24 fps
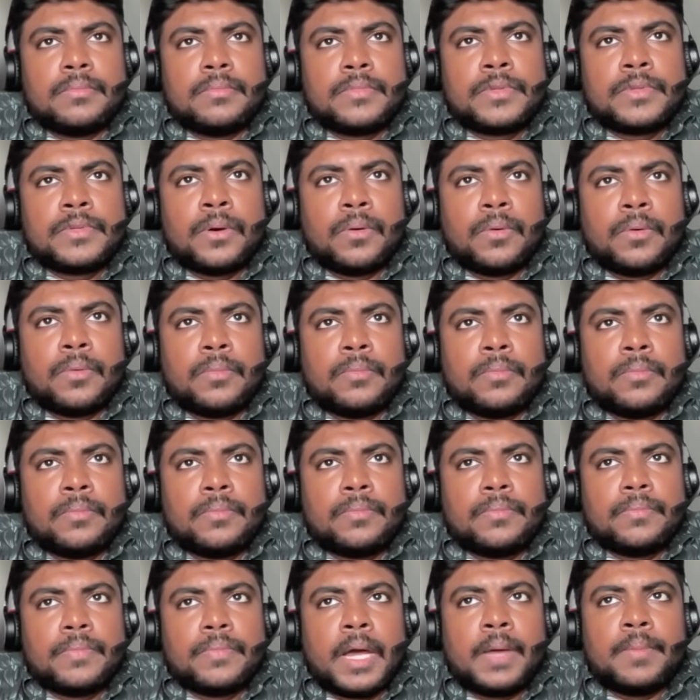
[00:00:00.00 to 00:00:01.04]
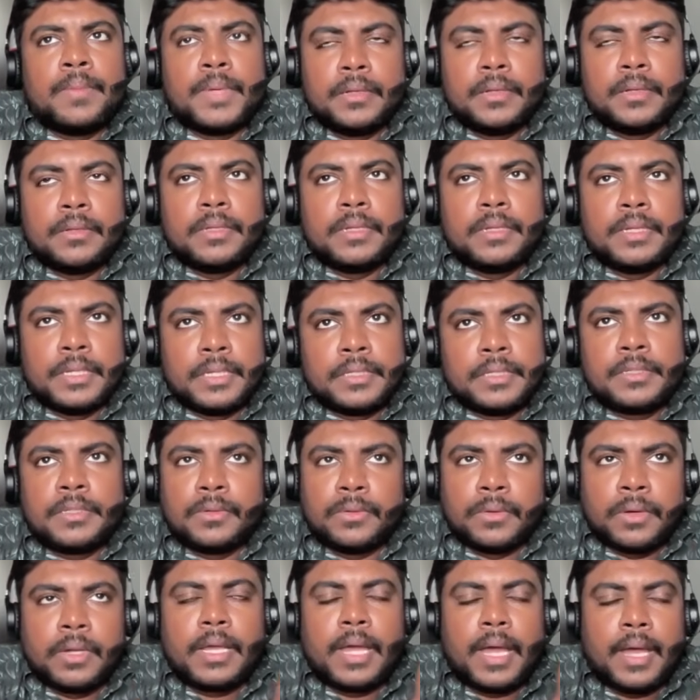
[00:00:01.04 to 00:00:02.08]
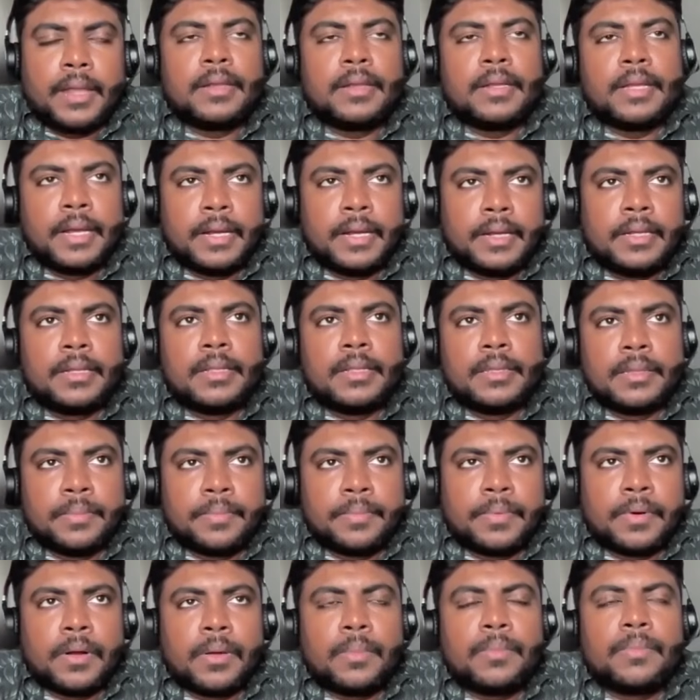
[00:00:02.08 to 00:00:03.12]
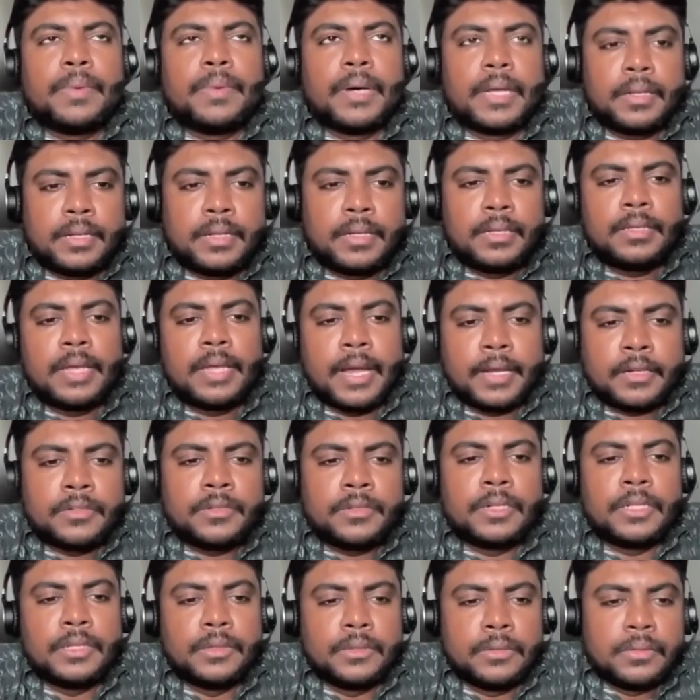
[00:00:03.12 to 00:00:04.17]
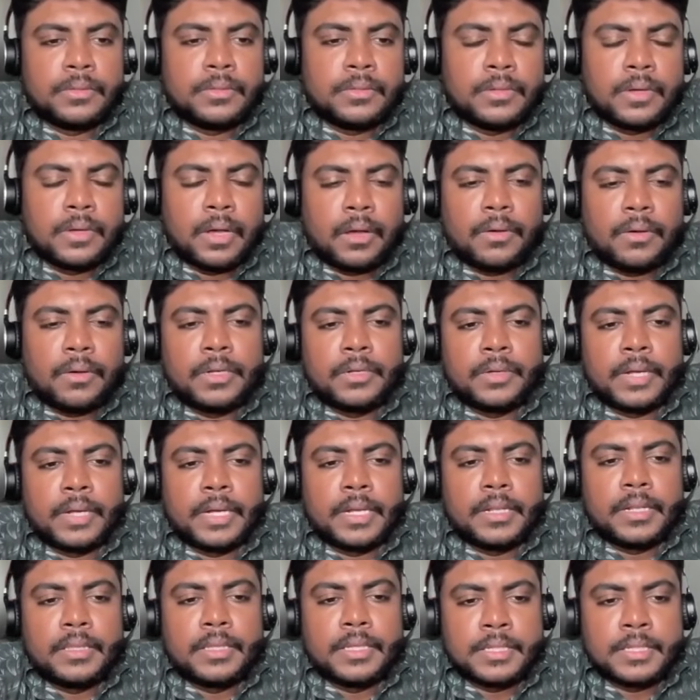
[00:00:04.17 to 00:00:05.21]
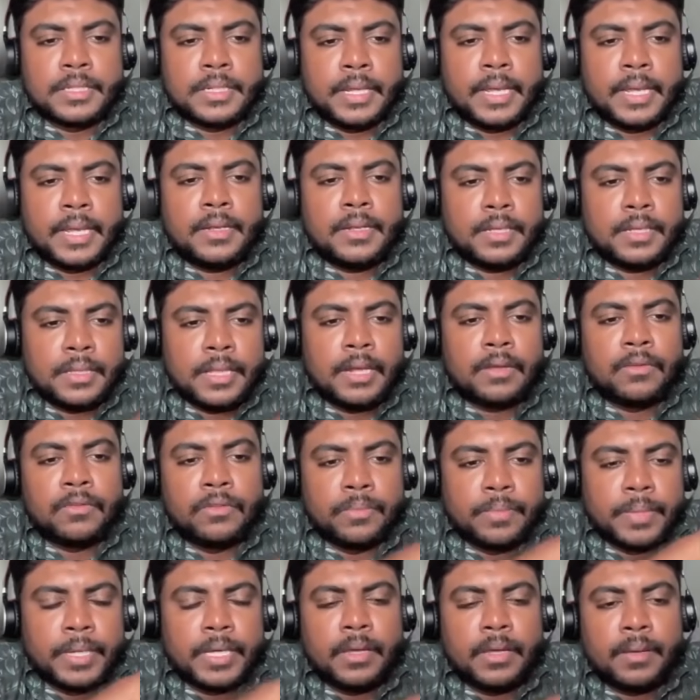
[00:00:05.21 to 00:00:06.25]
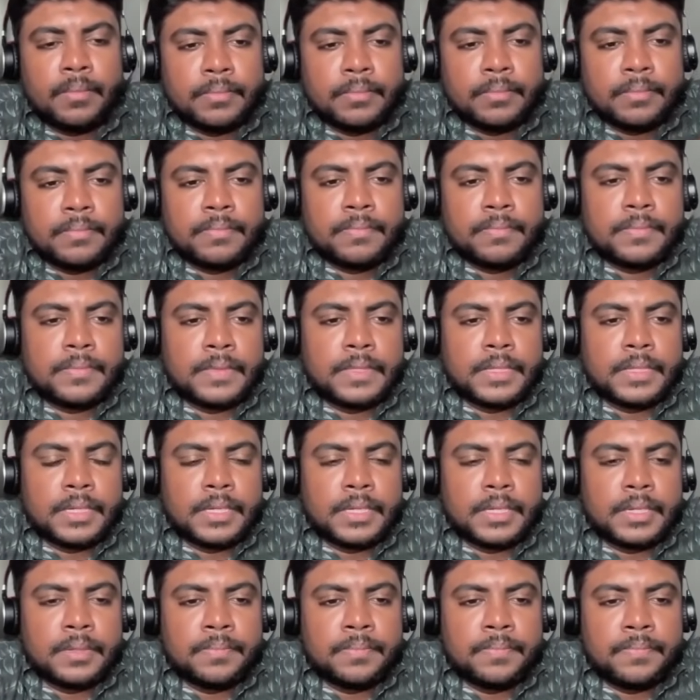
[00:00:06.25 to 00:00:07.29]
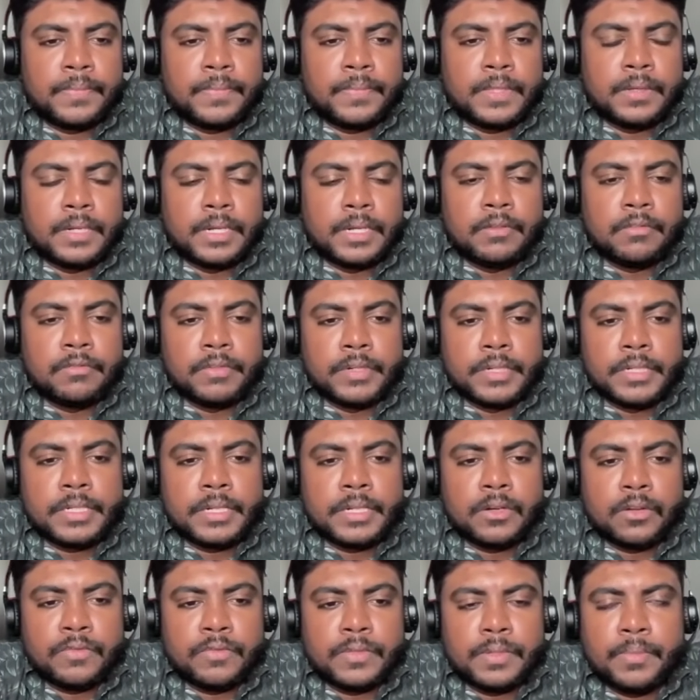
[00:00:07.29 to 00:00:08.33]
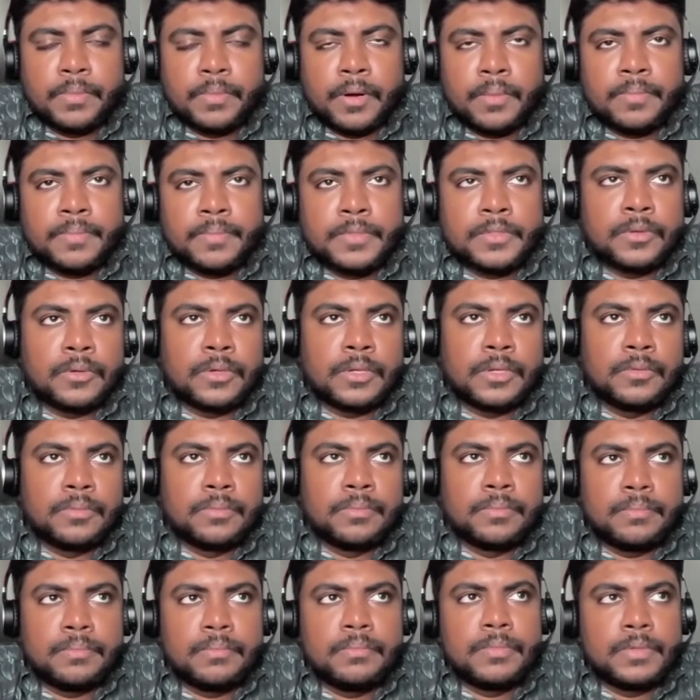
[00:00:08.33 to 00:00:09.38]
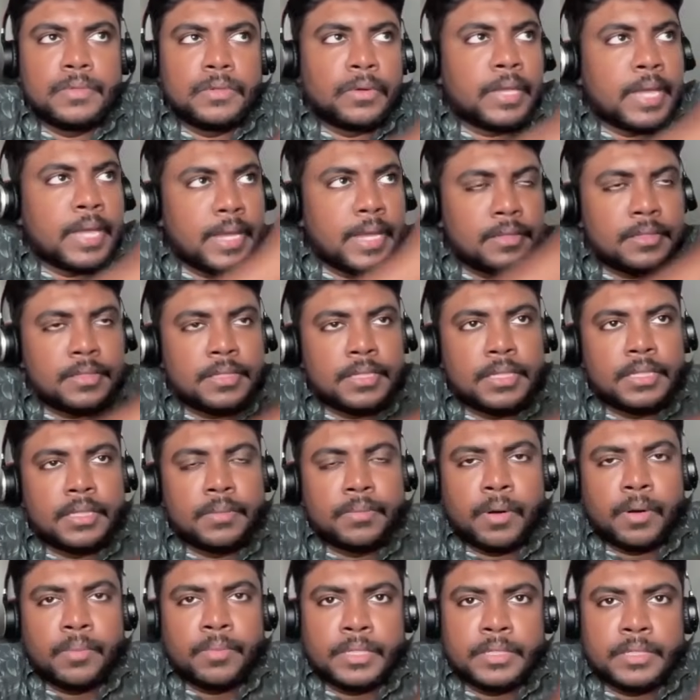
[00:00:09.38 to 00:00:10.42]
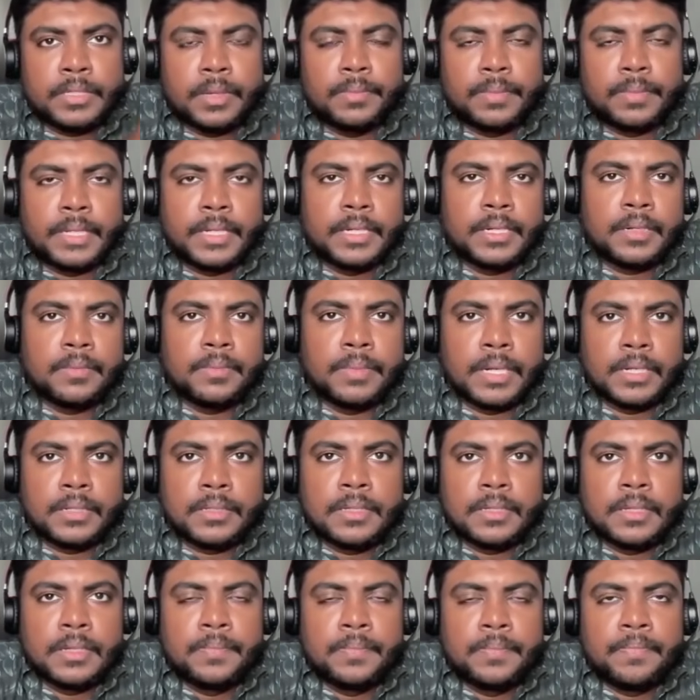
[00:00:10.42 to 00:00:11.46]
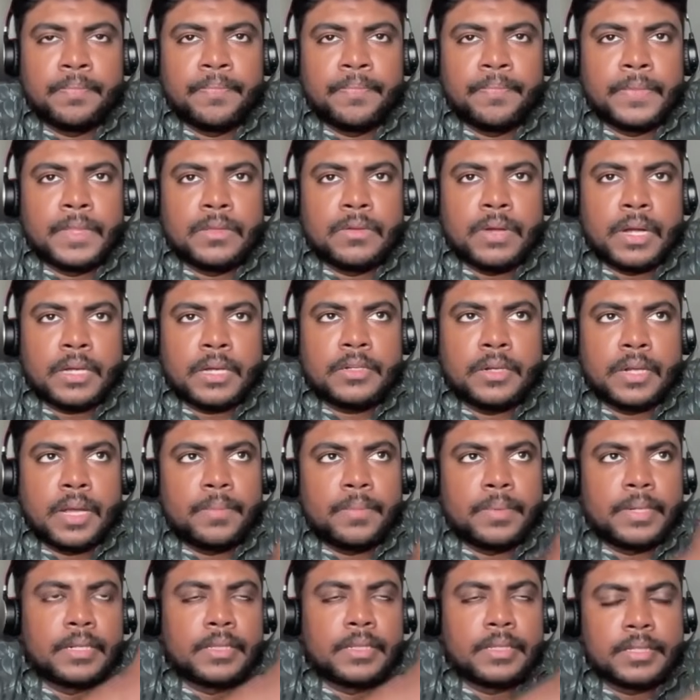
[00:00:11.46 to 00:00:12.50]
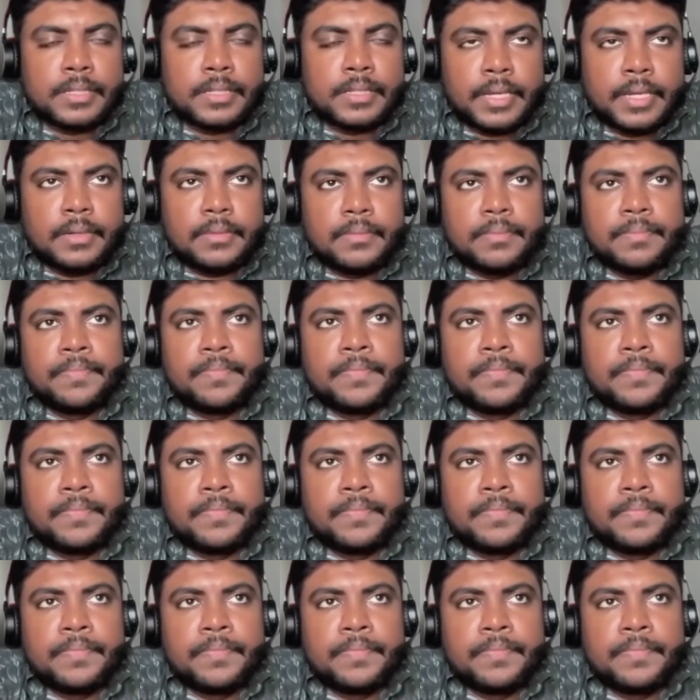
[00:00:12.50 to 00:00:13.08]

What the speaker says: So I mean, yes, you can edit the prop, but actually you are going to edit the state that would become the new version of the prop. So you can see the prop is updated, but you actually update the state